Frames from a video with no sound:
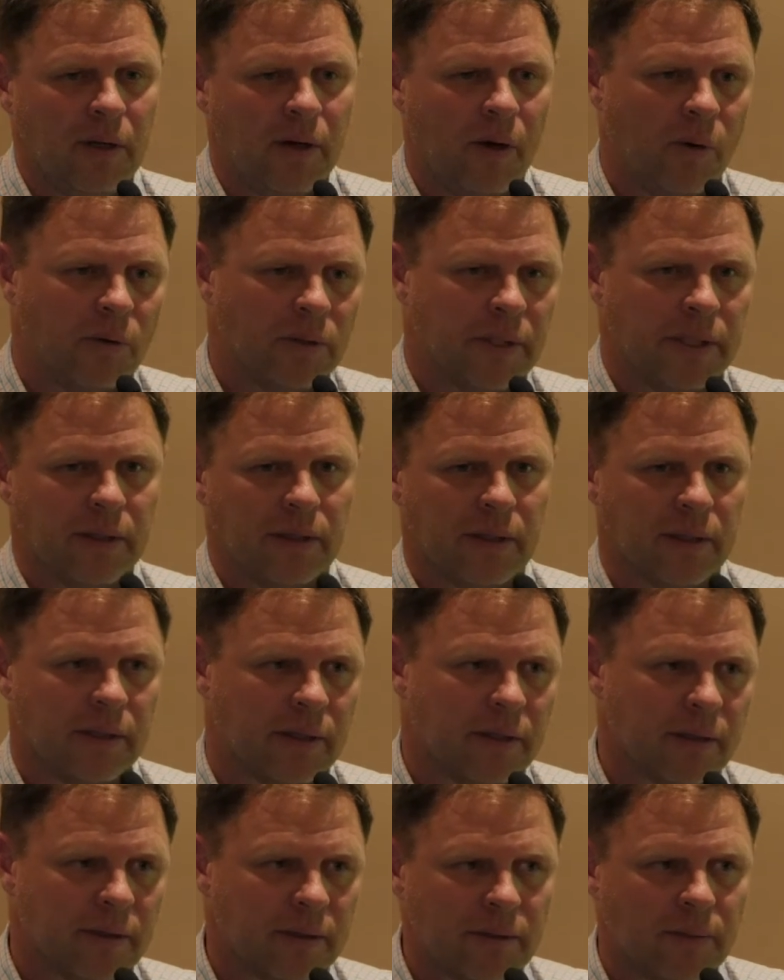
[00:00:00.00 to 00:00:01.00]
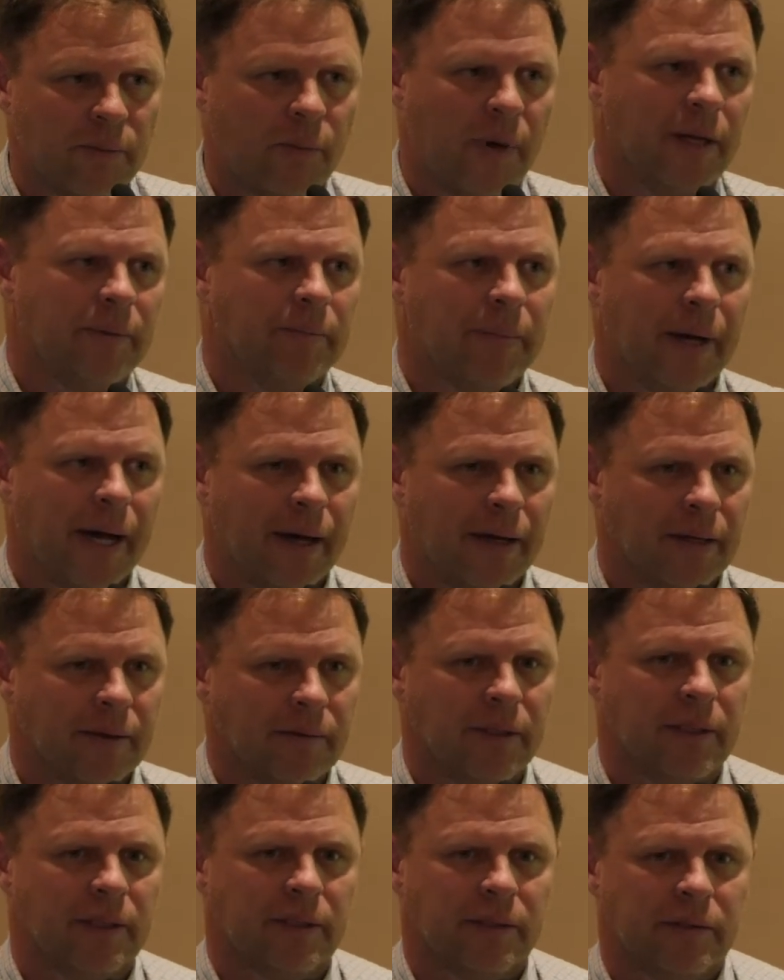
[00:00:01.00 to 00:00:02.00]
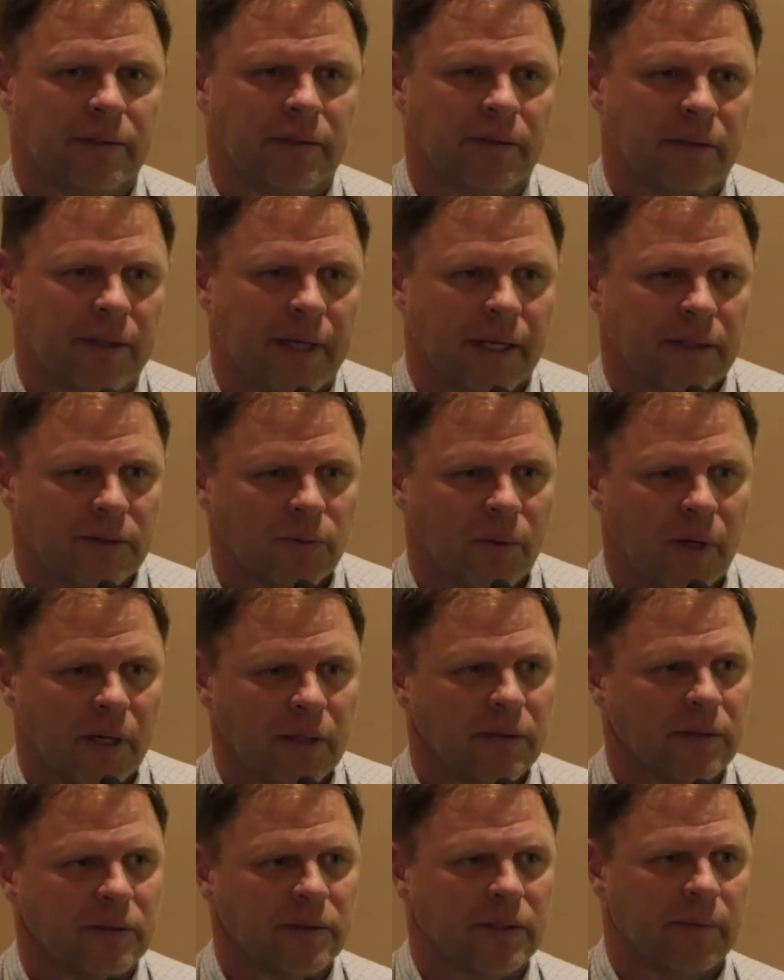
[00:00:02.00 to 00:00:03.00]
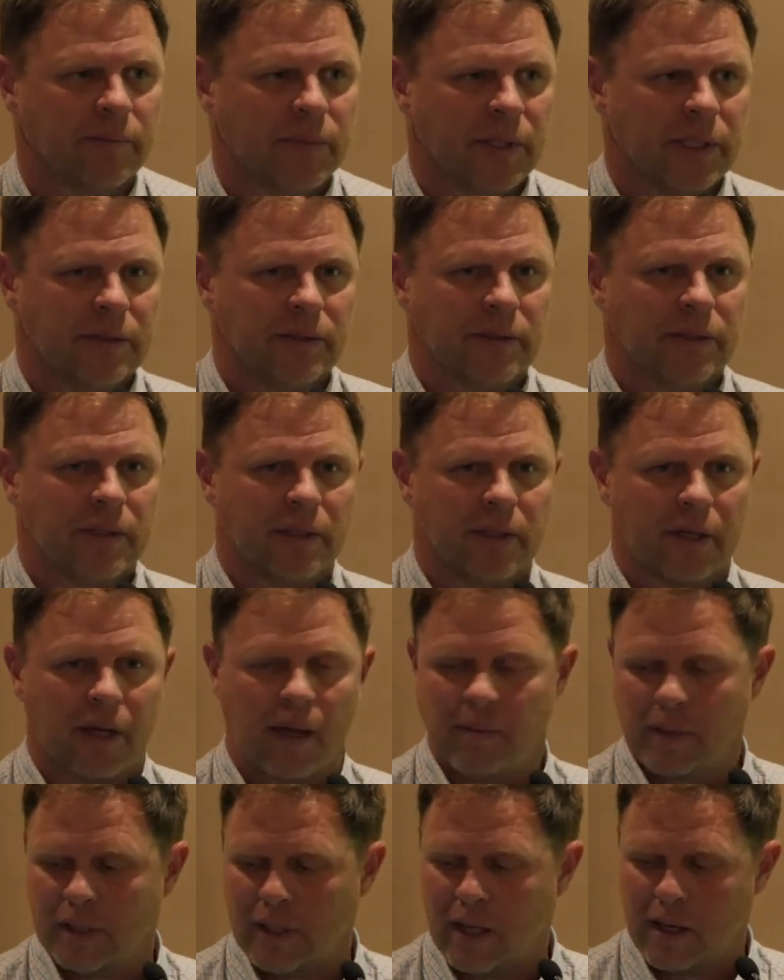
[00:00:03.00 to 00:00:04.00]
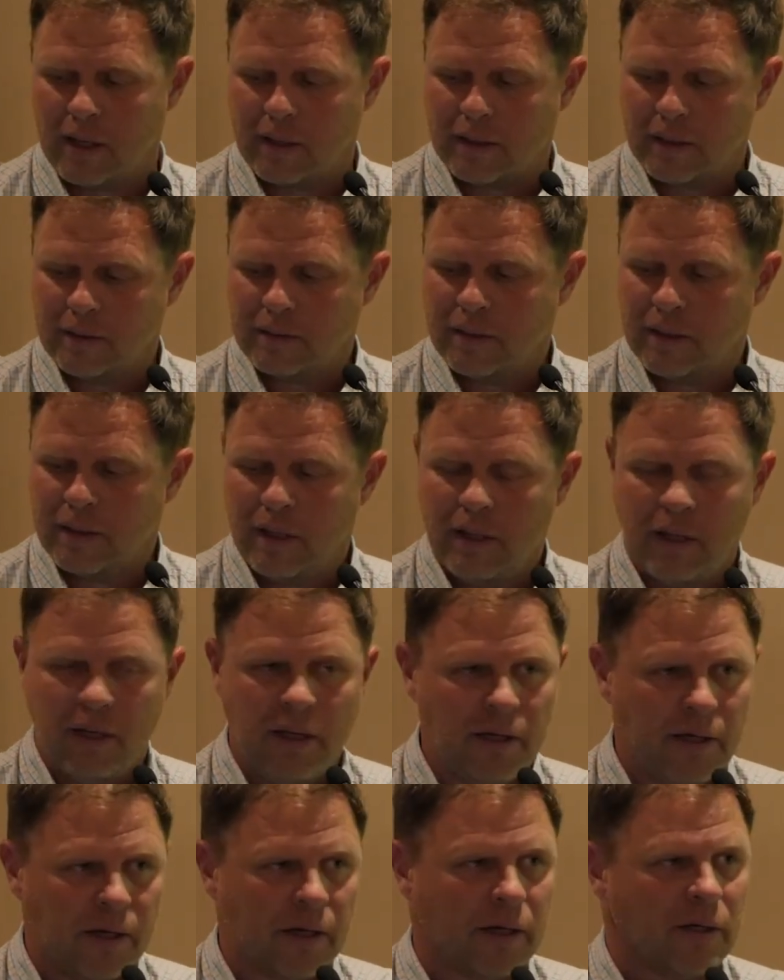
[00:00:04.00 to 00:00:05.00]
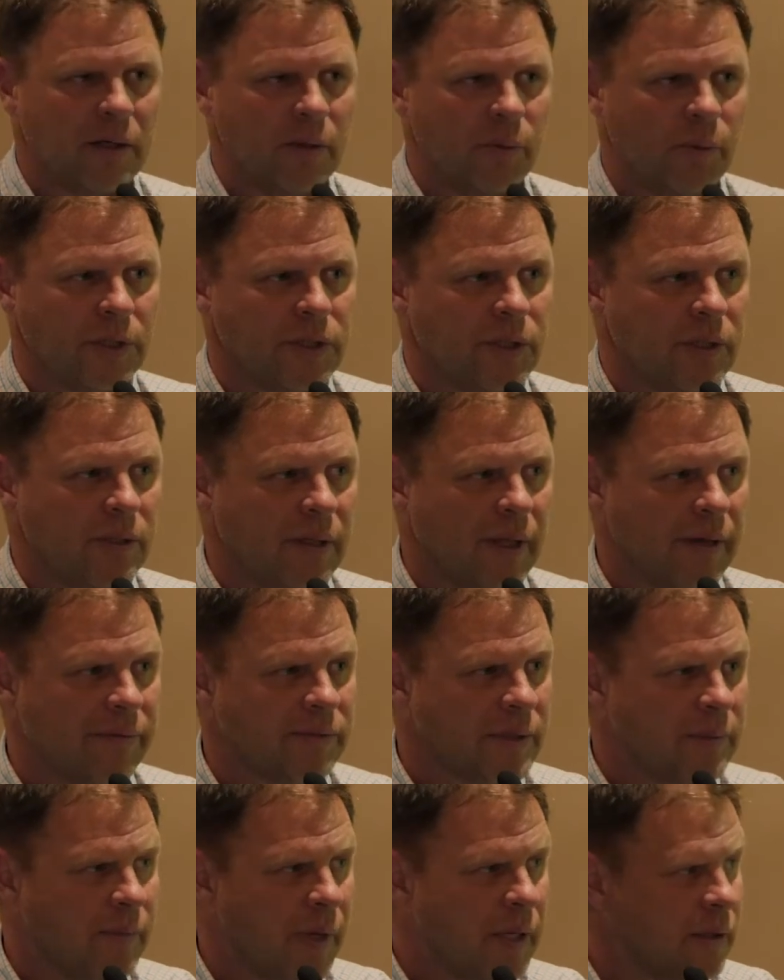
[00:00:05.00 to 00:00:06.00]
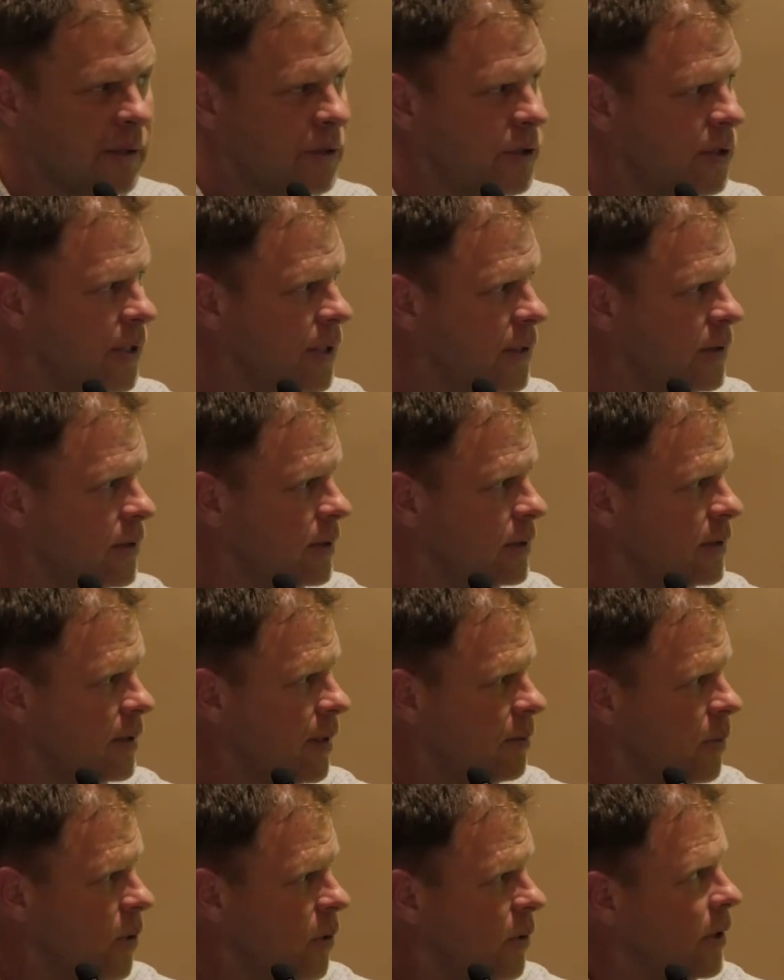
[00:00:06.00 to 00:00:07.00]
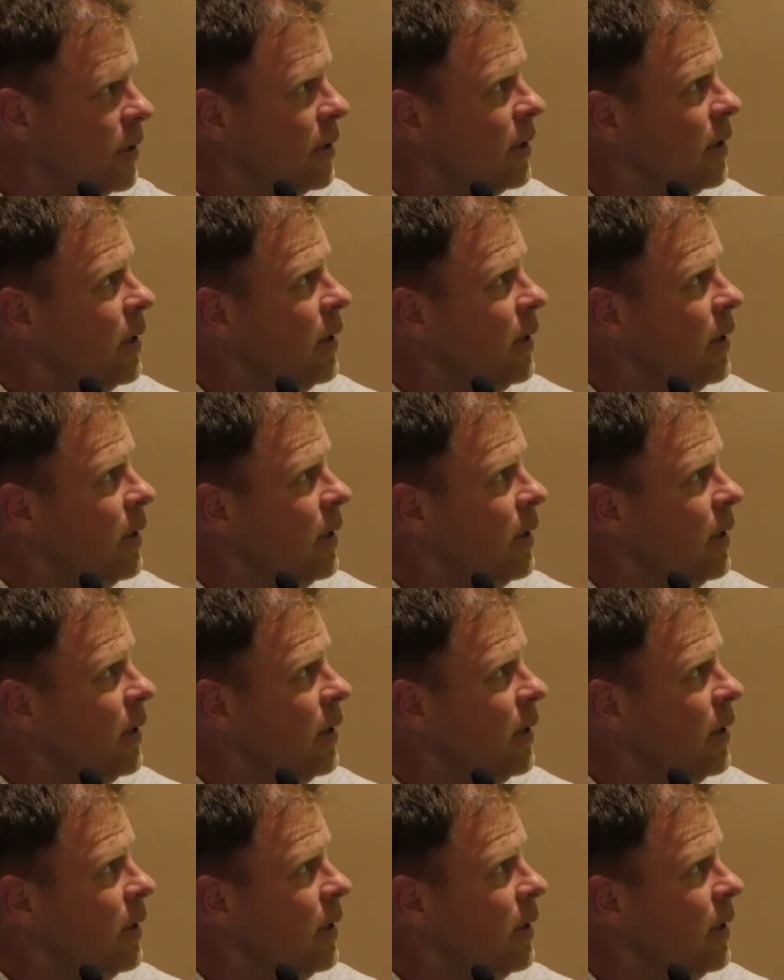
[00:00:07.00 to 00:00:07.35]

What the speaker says: only the white pine, because guess what? Something's going to come along and you're going to wish you'd left some other trees at some point.